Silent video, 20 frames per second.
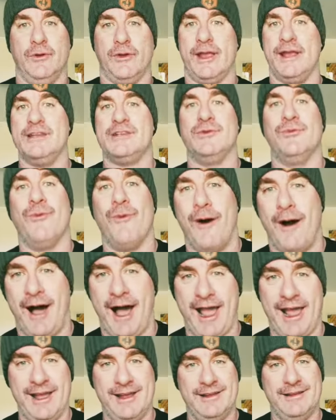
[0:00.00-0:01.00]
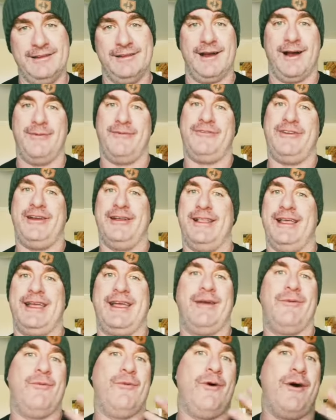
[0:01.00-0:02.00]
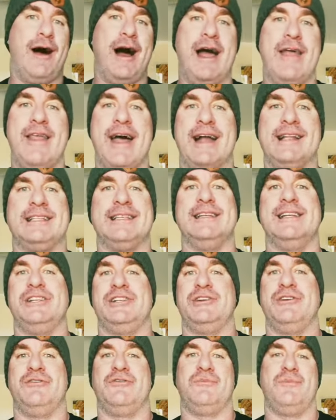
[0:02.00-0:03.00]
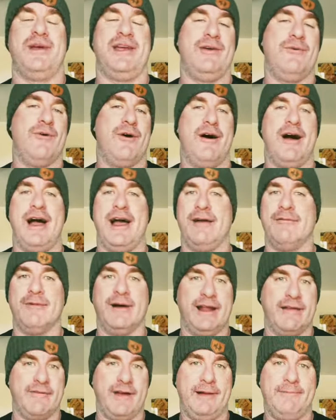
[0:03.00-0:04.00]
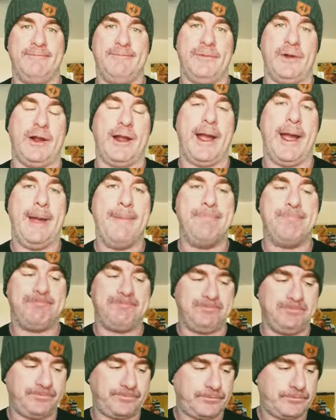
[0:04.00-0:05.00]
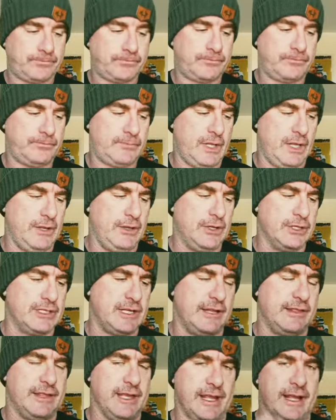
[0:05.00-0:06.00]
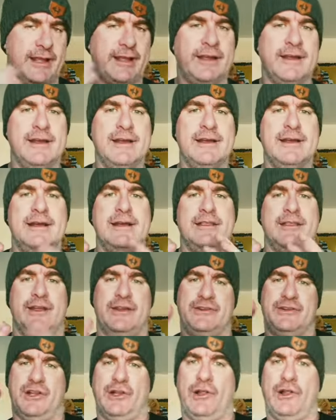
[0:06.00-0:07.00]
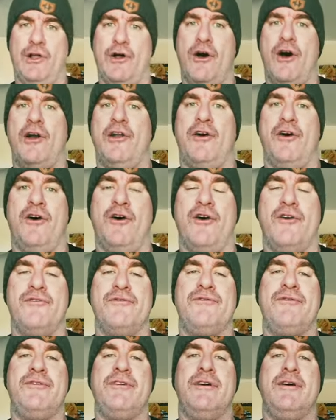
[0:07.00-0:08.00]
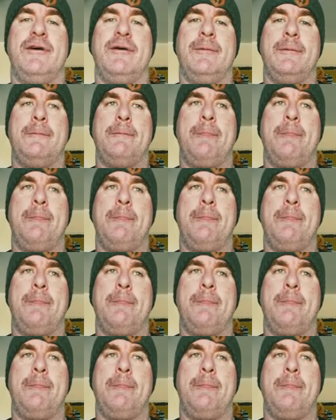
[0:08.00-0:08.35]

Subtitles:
look into why I'm feeling it, why that's an issue for me, why whatever, okay? Because I think there's a lot of,